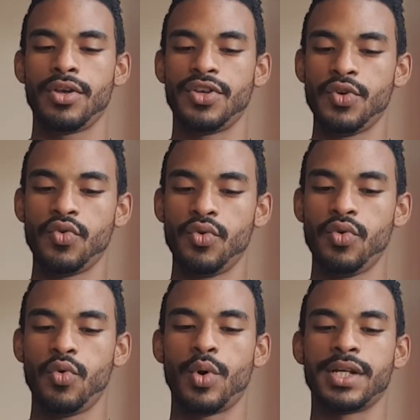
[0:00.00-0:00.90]

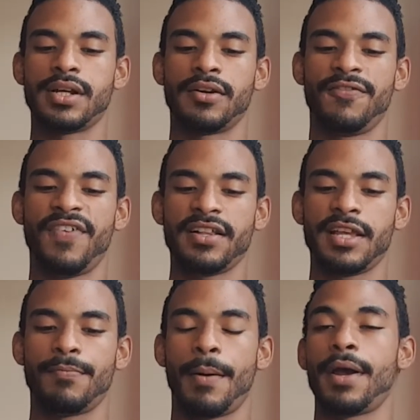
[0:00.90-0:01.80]
who is
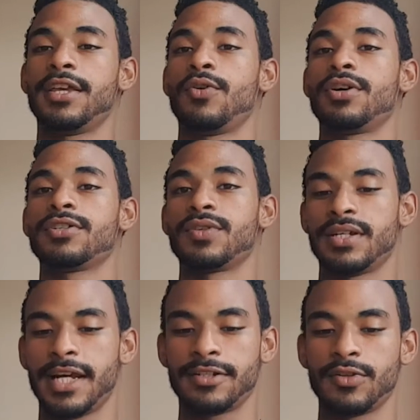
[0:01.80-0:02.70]
unaffected by my
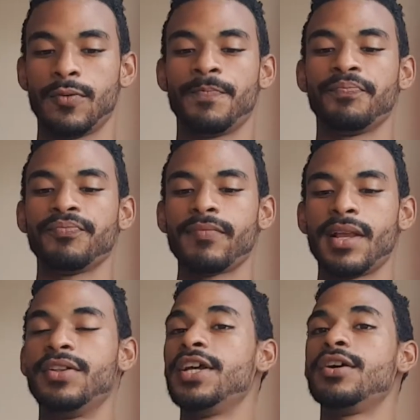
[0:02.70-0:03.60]
Kyokansoi Getsu.
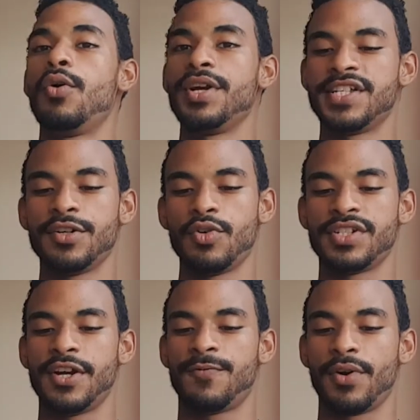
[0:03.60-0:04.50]
And there you go, Ichigo is
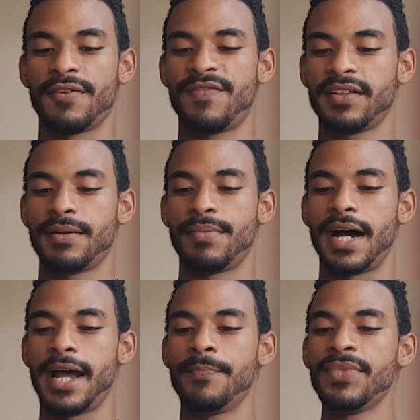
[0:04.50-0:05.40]
therefore affected
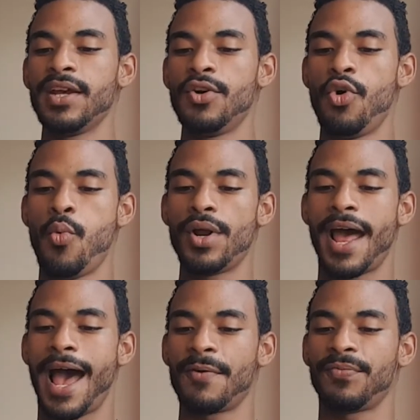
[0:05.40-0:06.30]
by it. Who would
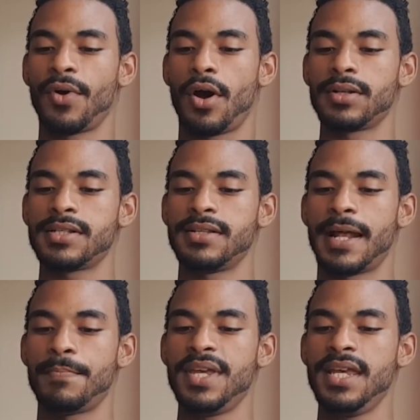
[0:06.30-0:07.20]
have thought
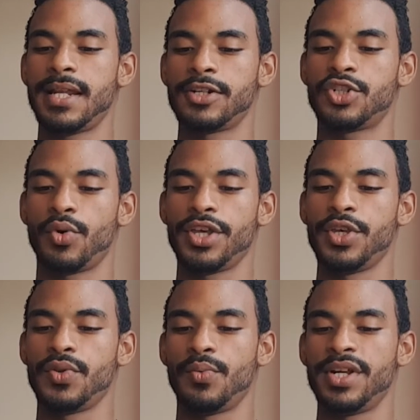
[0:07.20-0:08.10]
that me not showing
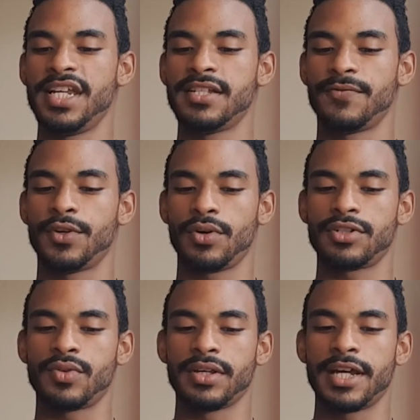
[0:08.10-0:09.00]
you the release of
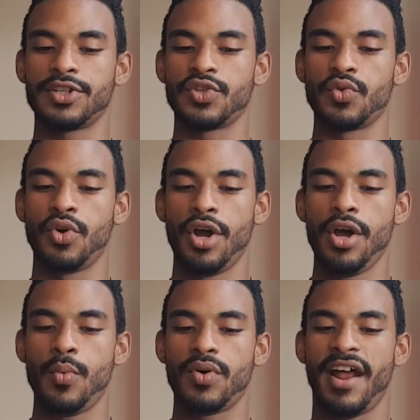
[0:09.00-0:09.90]
Kyokansoi Getsu
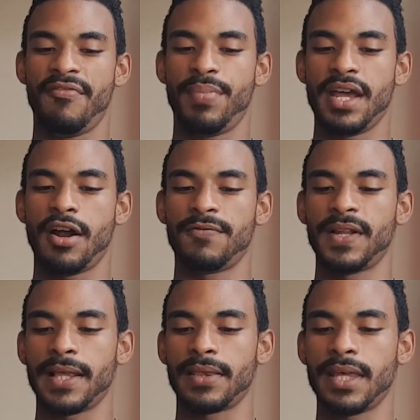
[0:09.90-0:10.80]
would have paid off
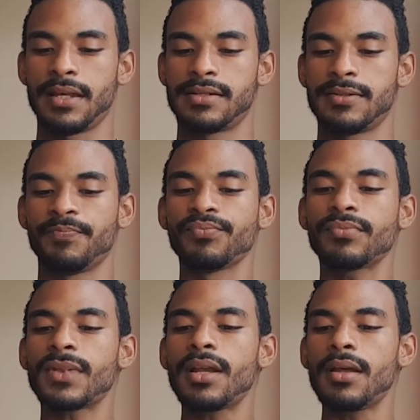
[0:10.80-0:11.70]
like this?
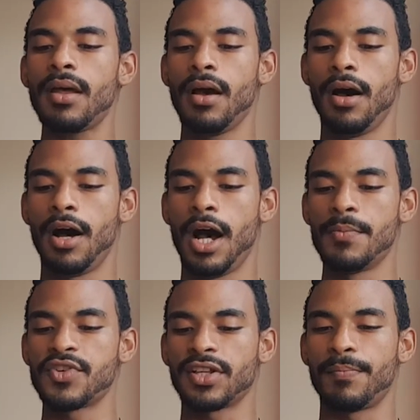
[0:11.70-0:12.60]
So
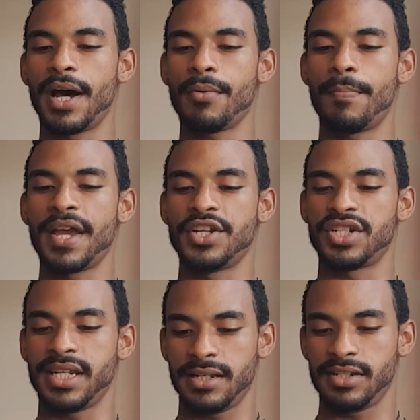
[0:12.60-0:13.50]
at the bottom of page
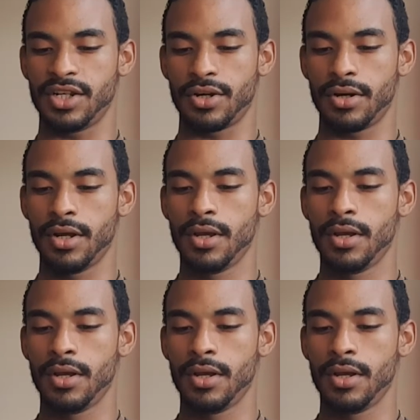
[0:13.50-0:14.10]
6 here,